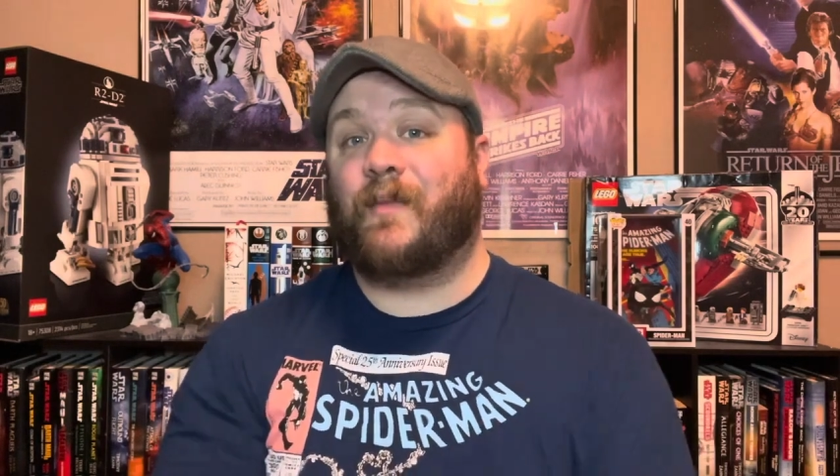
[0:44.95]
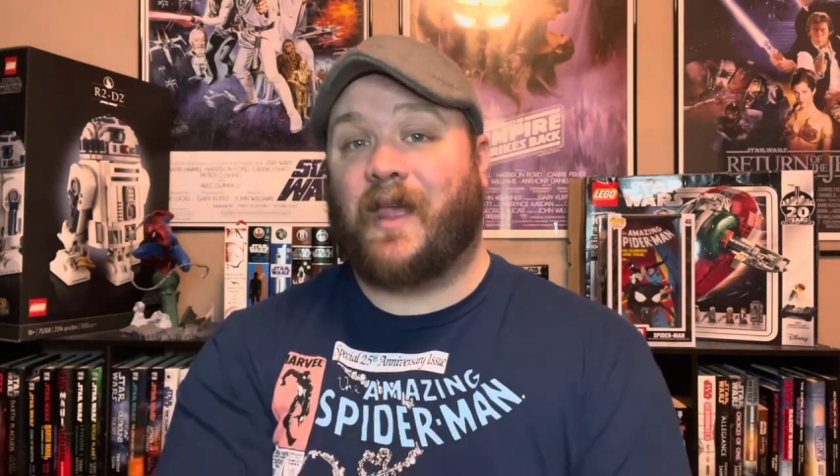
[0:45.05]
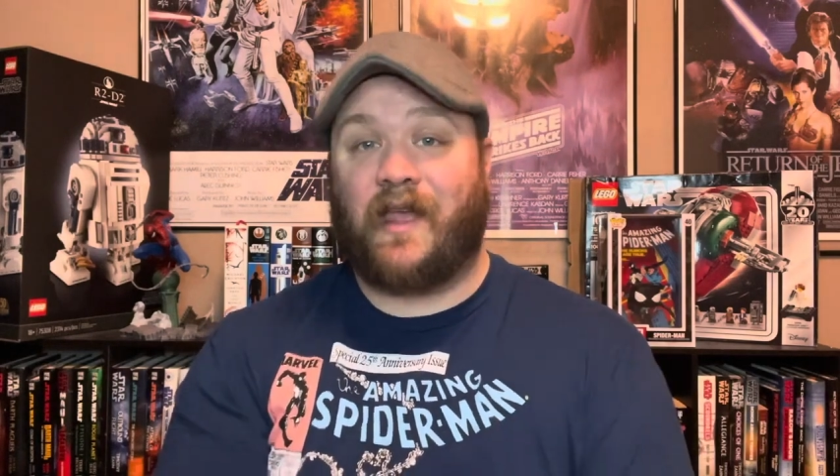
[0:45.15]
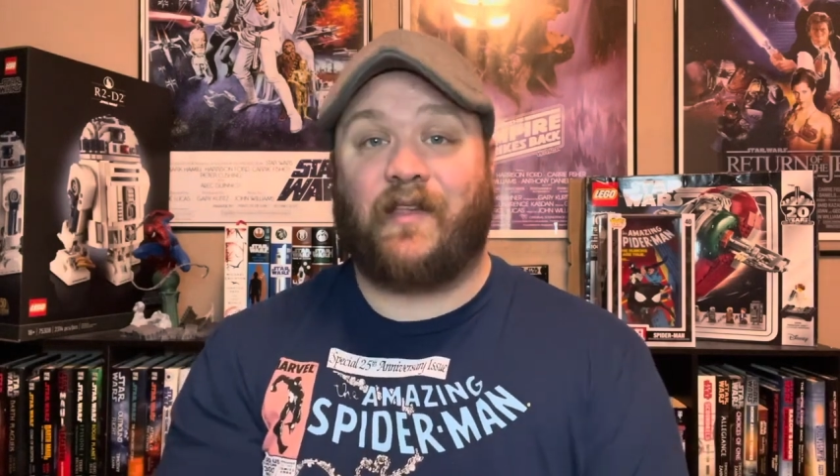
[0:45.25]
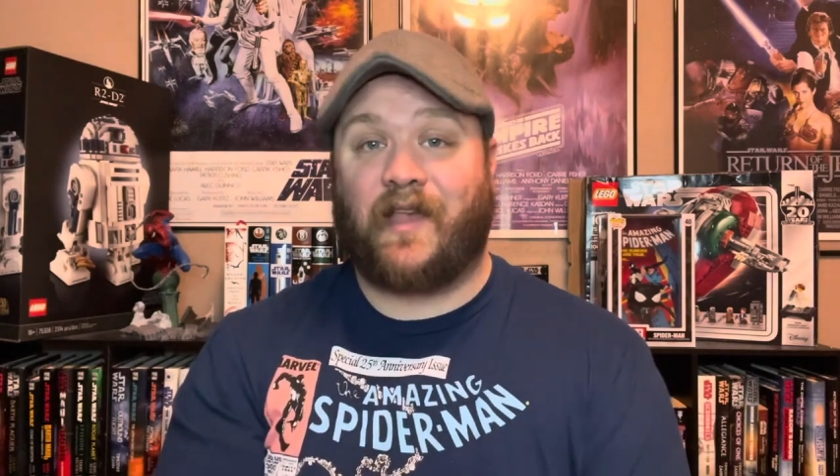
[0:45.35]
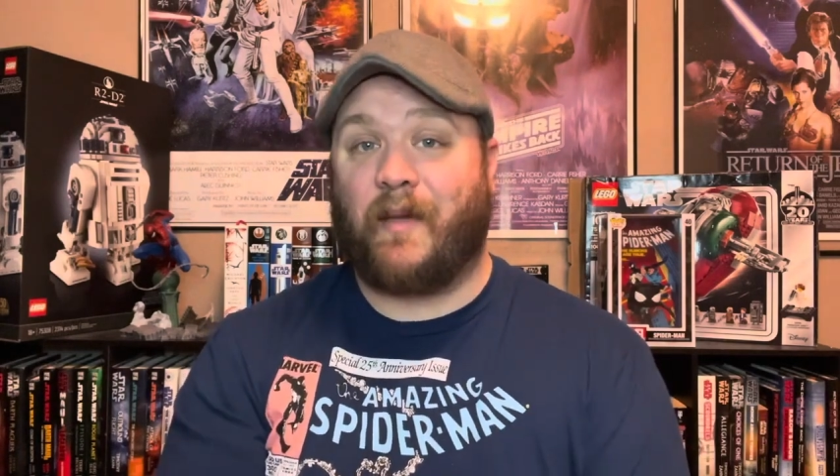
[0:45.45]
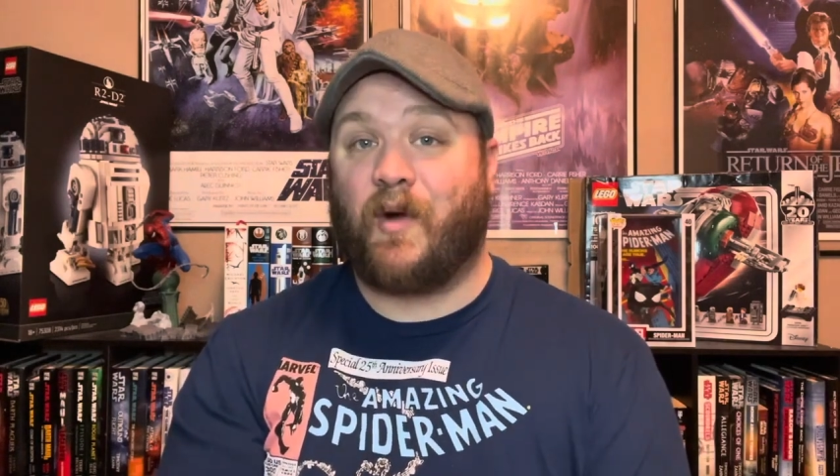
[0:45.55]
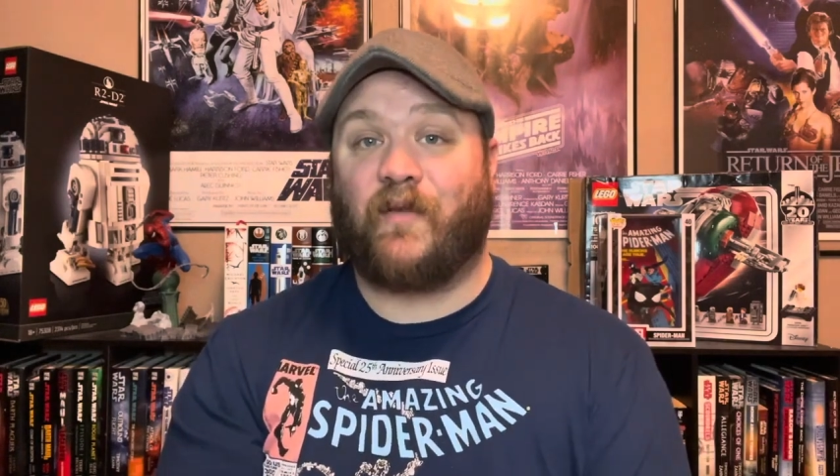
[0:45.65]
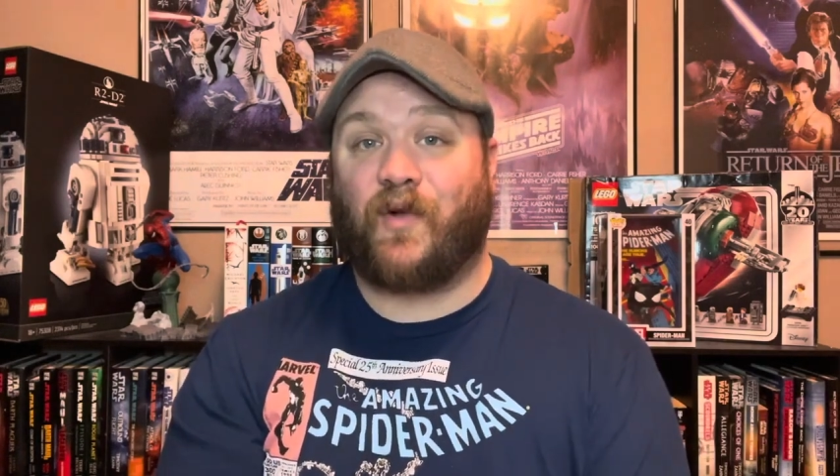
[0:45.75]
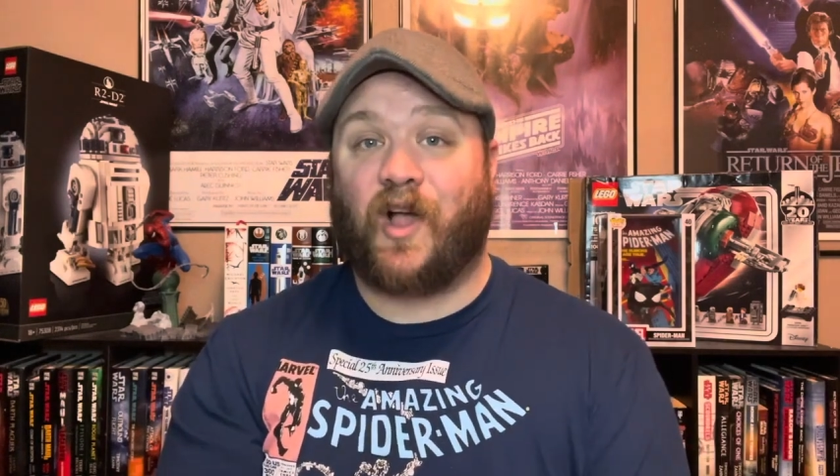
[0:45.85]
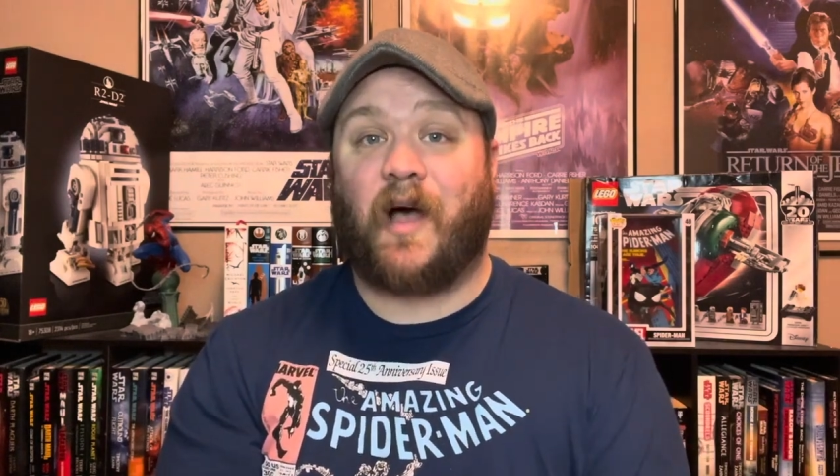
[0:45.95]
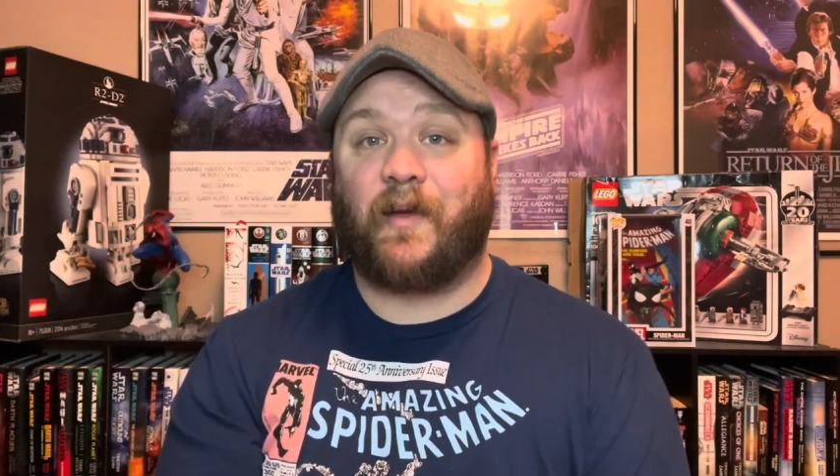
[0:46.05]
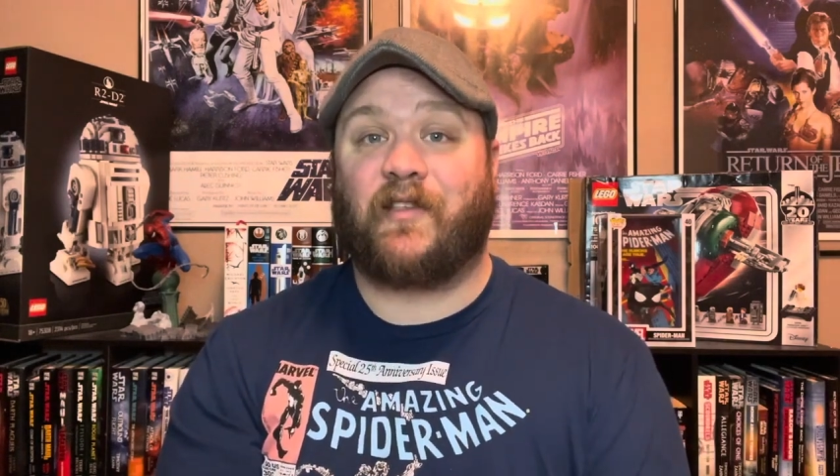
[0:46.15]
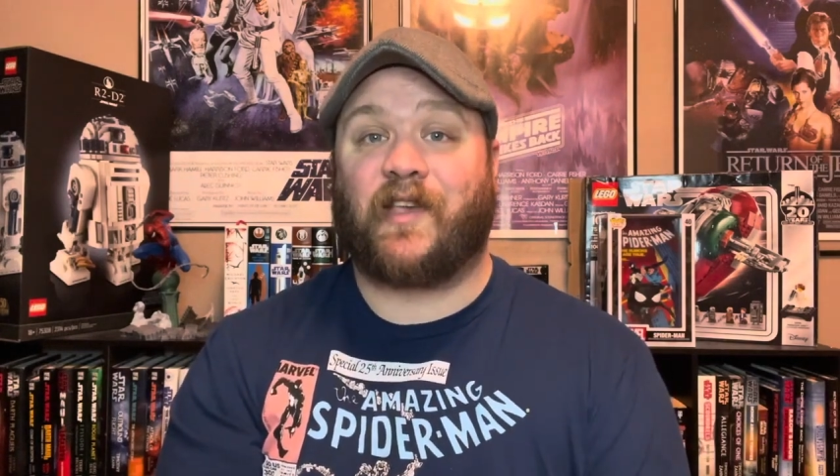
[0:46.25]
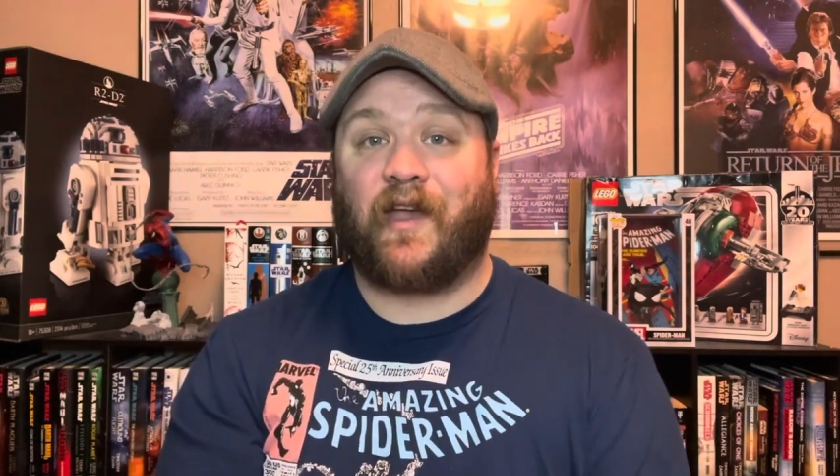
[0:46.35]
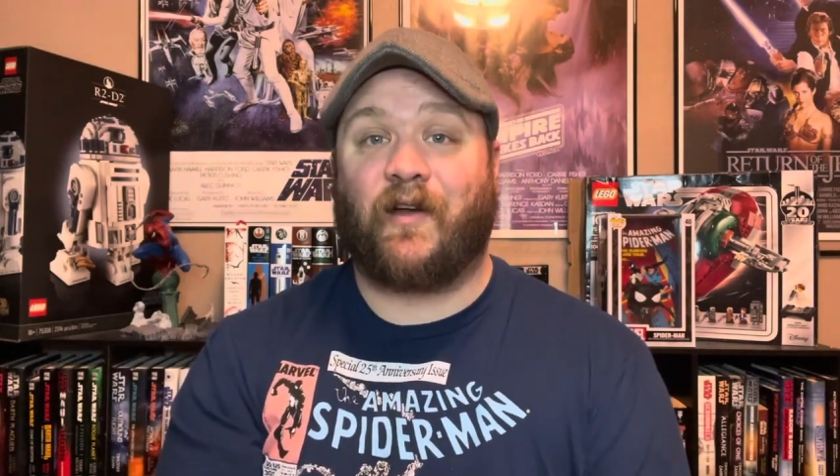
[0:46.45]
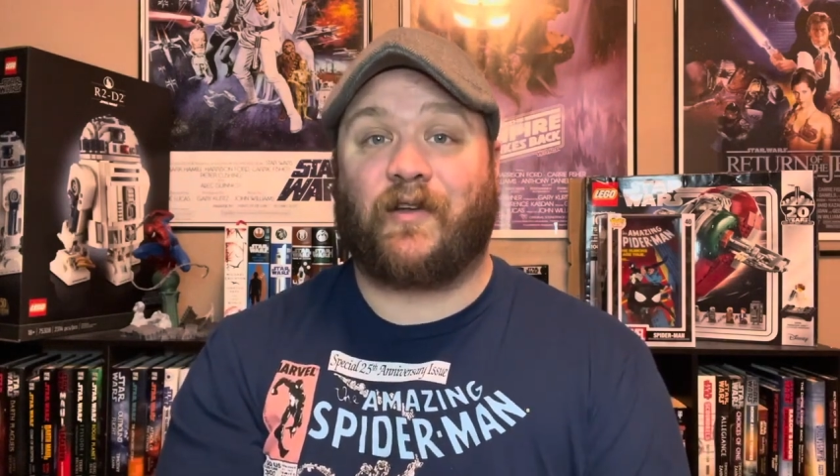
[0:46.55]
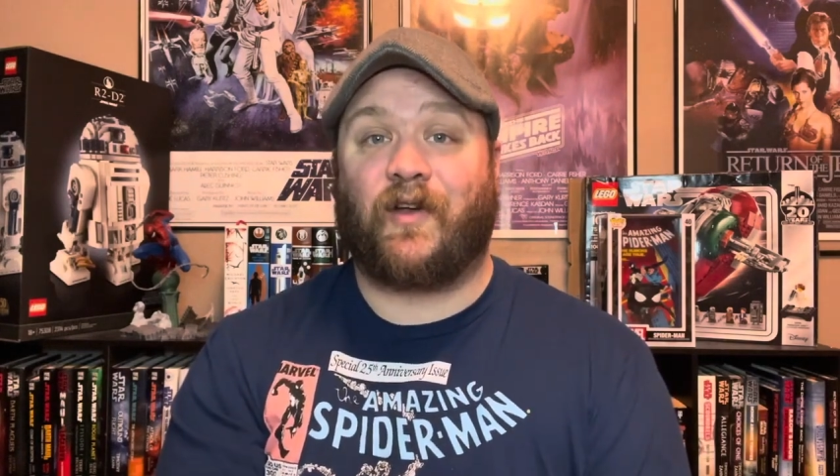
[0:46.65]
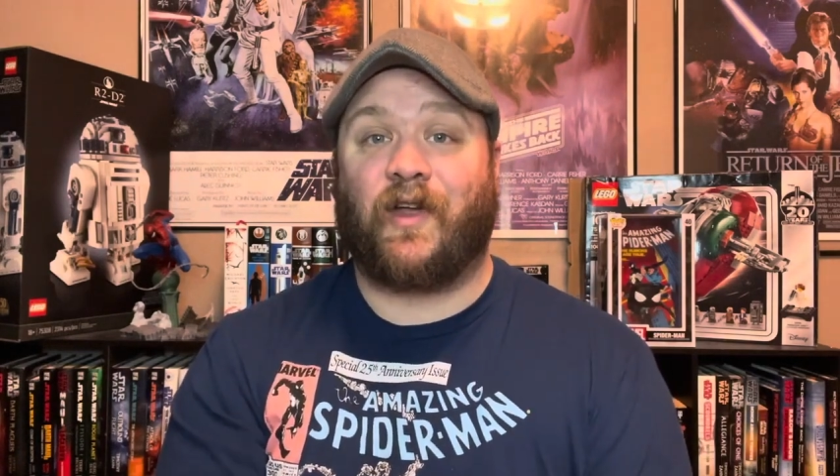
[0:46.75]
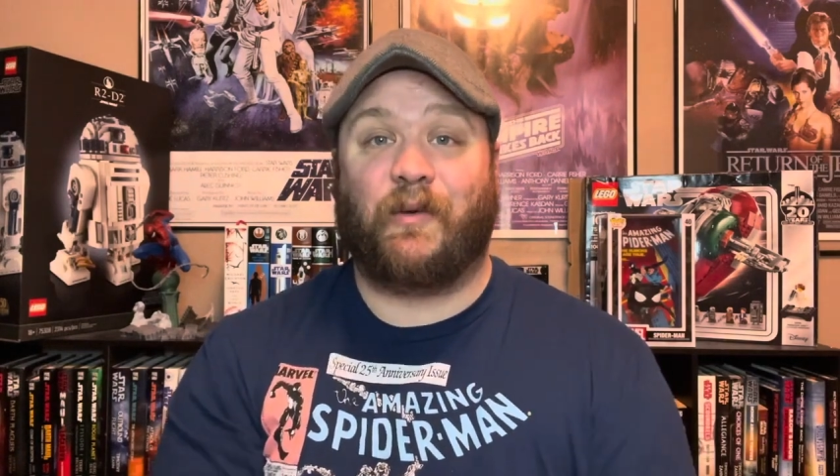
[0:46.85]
is a Marvel Comics character.